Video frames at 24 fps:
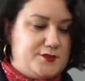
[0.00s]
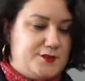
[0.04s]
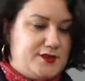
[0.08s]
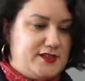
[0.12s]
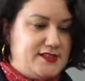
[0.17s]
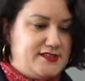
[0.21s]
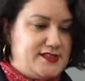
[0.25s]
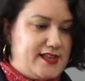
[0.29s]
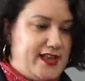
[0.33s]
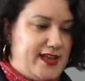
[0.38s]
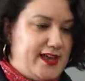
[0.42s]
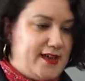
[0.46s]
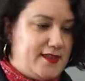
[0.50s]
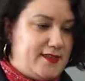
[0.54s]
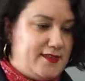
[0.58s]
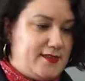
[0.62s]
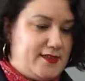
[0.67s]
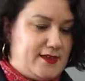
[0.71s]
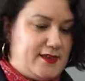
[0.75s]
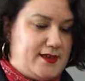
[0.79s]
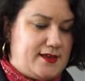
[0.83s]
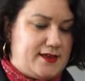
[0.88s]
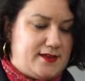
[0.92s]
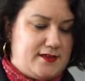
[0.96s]
Just want to
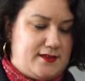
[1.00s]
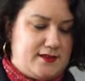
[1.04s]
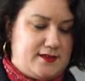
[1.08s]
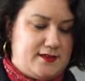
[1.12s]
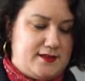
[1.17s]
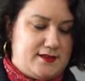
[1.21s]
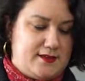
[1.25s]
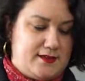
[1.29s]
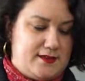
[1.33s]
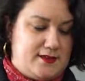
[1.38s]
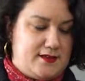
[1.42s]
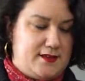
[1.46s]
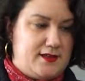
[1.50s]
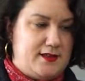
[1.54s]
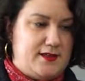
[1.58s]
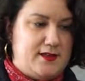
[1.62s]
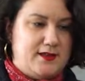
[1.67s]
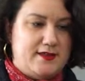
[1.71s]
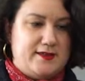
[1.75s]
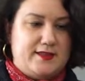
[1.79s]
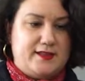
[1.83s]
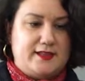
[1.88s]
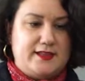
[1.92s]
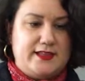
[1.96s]
take the
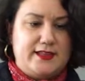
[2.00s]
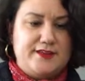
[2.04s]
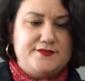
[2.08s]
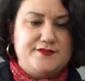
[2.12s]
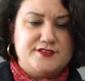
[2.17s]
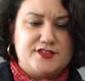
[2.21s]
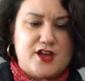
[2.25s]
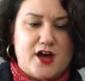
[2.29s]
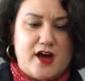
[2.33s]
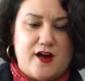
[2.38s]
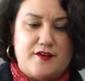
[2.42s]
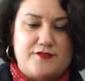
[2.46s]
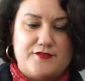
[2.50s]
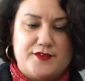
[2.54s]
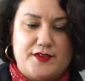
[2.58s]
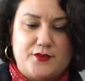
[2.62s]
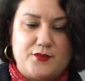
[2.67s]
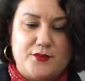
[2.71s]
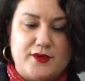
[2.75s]
leaves off,